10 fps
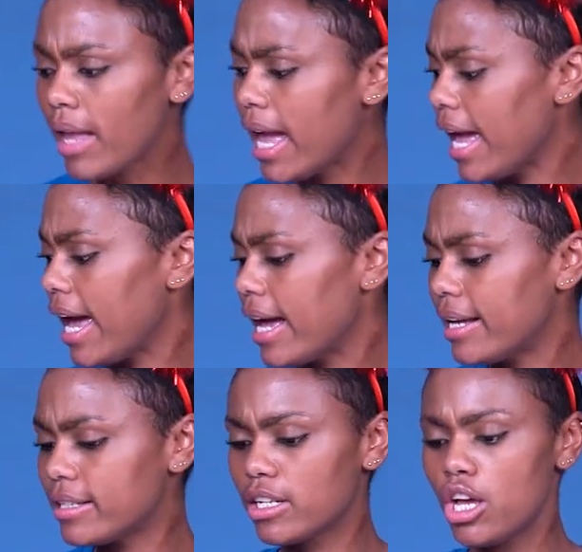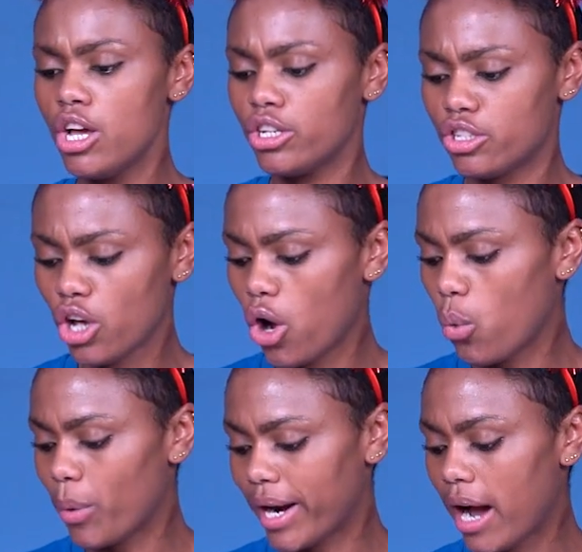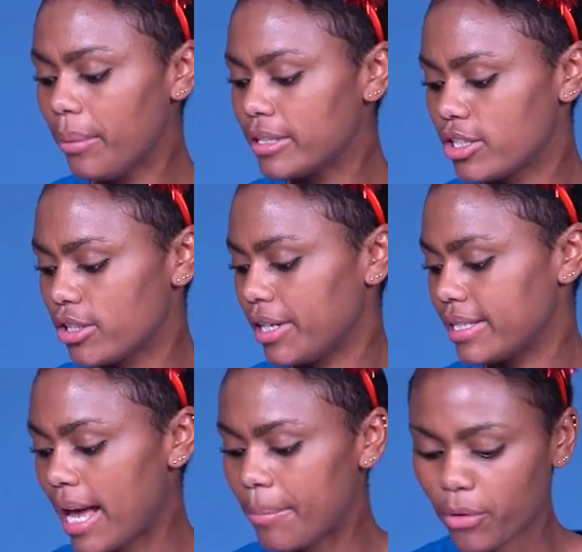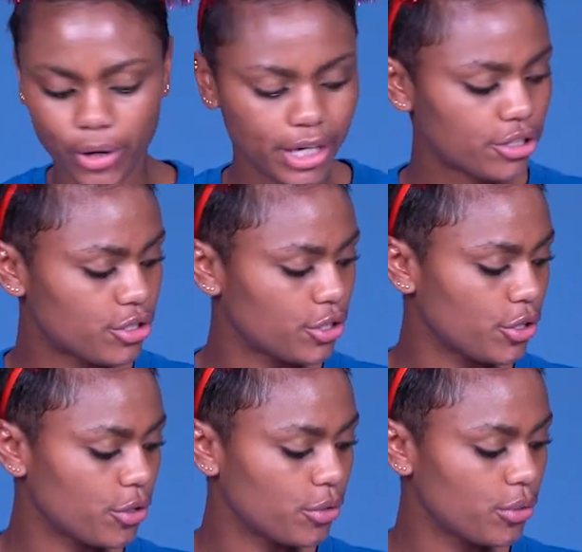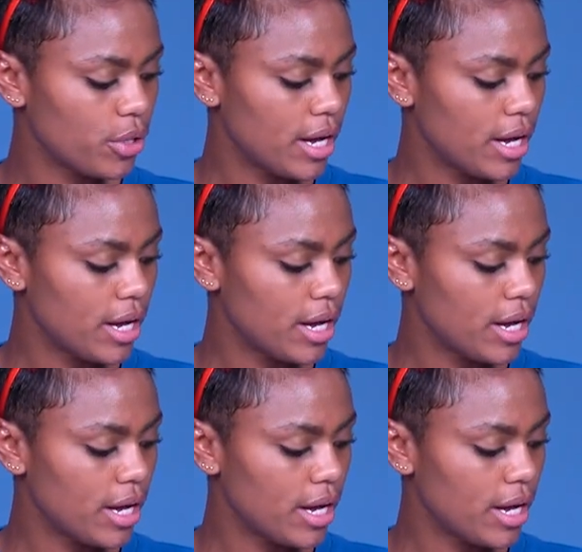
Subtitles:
And so what I will do is I'm going to